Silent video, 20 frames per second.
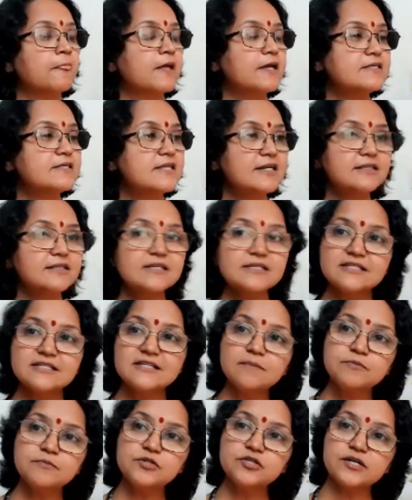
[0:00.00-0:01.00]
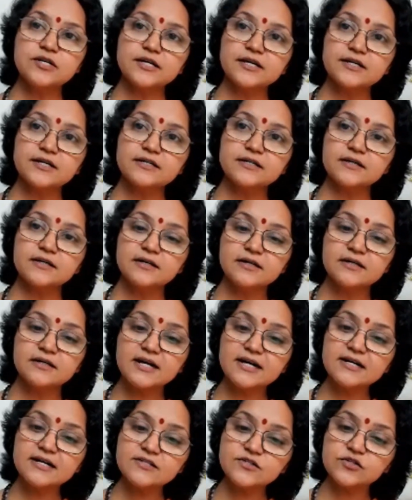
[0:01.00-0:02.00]
is that the subject
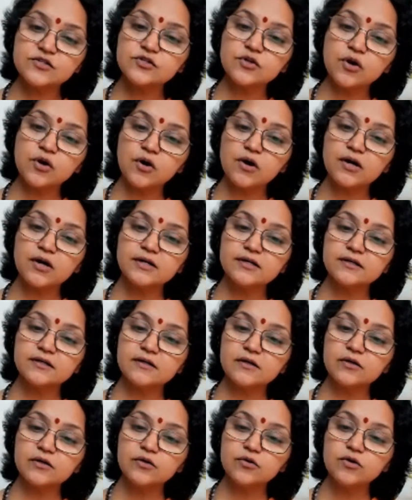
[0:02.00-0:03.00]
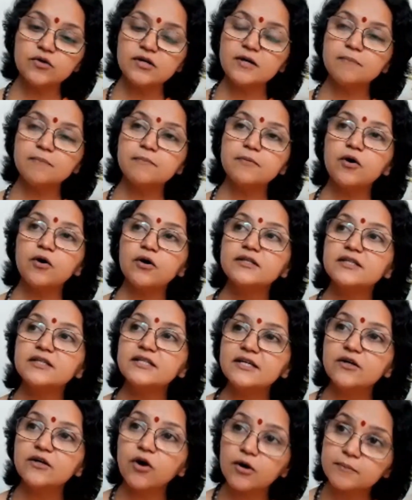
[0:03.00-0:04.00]
does not look upon
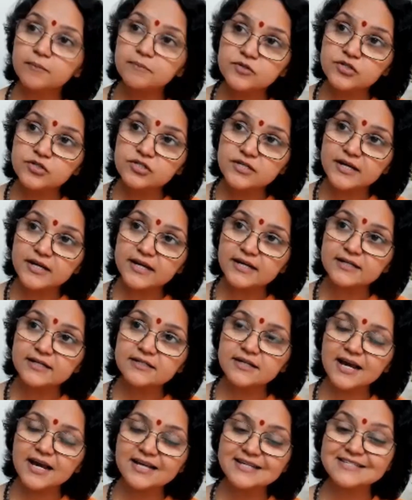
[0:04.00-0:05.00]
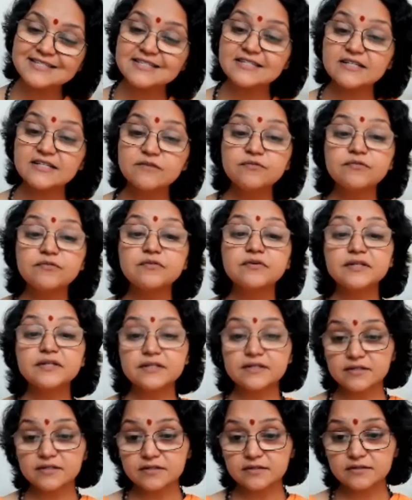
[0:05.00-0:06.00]
the object as
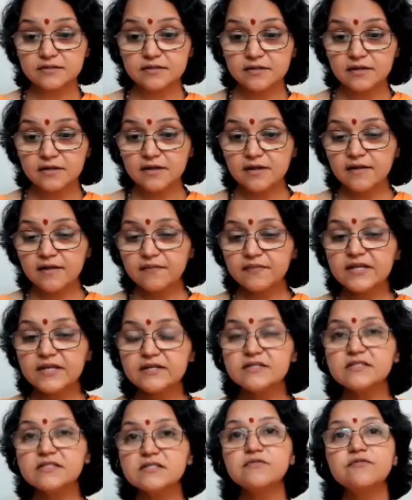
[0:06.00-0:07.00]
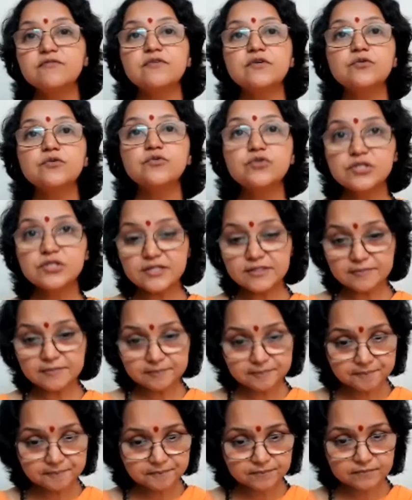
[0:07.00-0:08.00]
different. There is a fusion
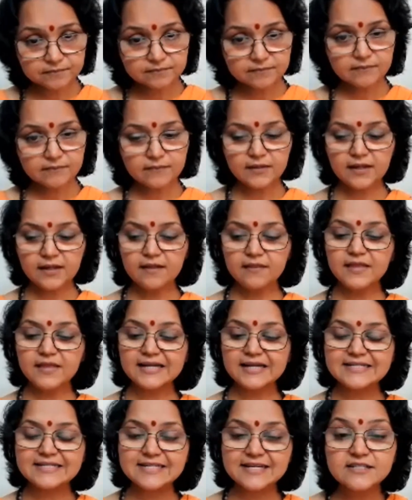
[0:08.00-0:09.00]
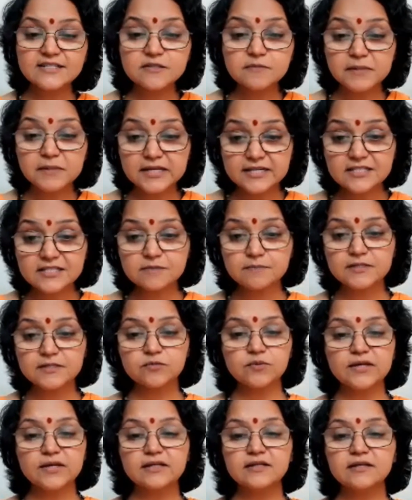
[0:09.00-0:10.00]
that takes place
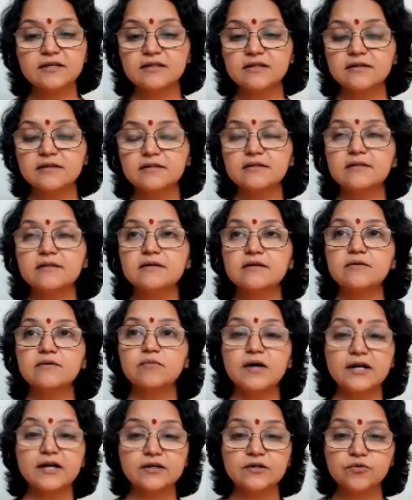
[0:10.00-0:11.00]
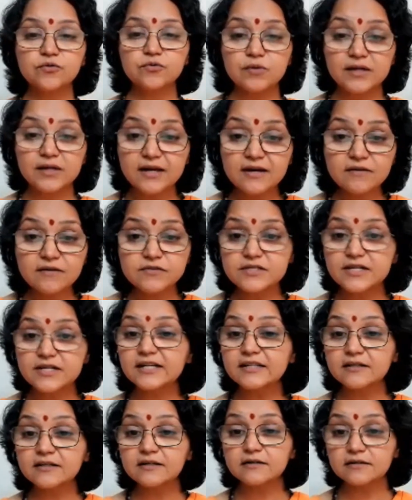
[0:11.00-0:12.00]
between the one who loves
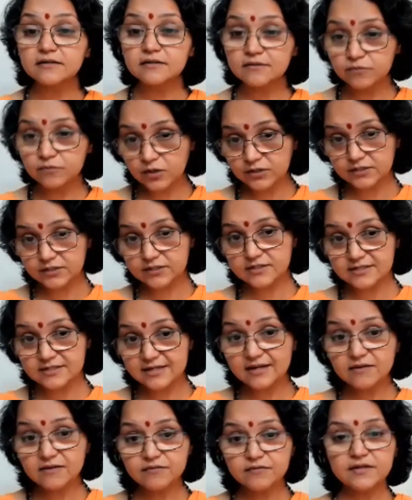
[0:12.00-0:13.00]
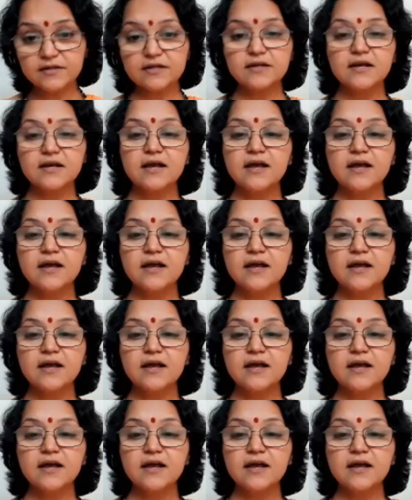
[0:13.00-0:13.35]
and the what is loved